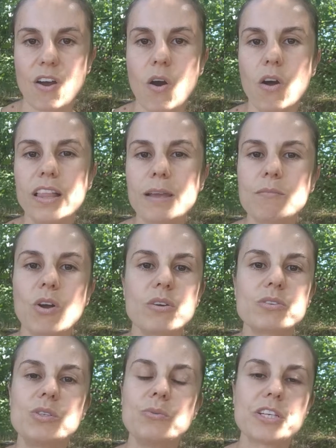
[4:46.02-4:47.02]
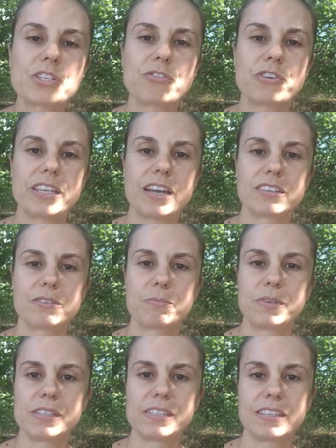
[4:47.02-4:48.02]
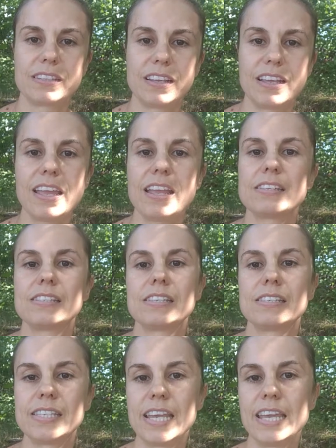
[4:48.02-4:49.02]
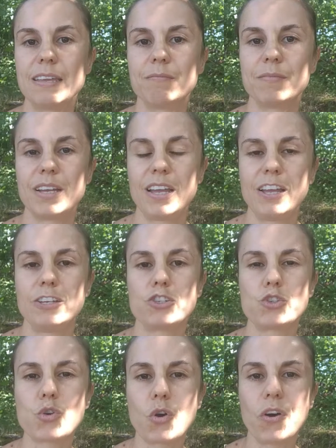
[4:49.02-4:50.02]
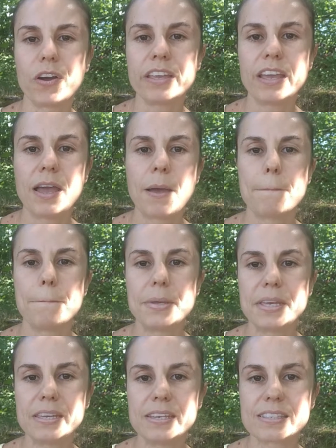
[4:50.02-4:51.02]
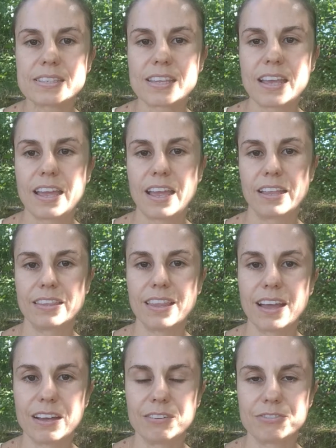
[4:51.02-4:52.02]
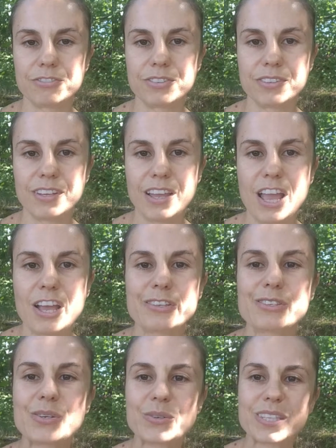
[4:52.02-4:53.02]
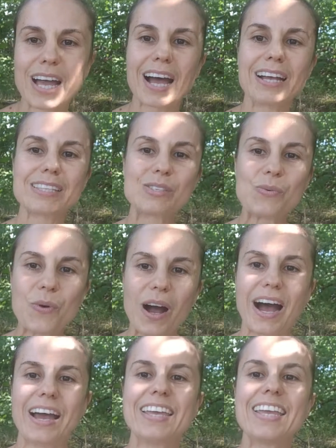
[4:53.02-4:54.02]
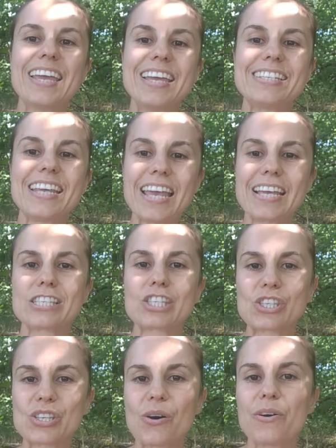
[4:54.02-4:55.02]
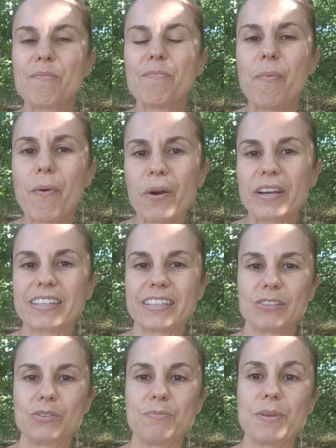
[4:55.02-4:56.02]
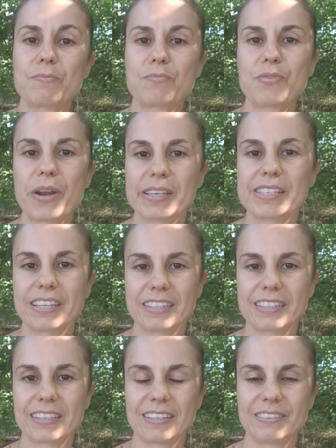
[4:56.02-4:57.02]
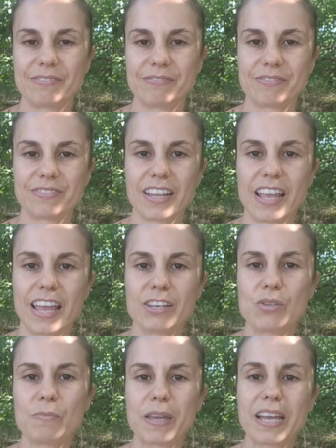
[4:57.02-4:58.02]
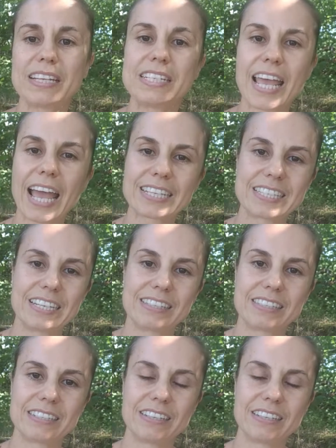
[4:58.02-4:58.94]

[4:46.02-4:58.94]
All I'm going to wish for the other person is the same: joy, peace, and love. So that's why it is so important to be present and to be connected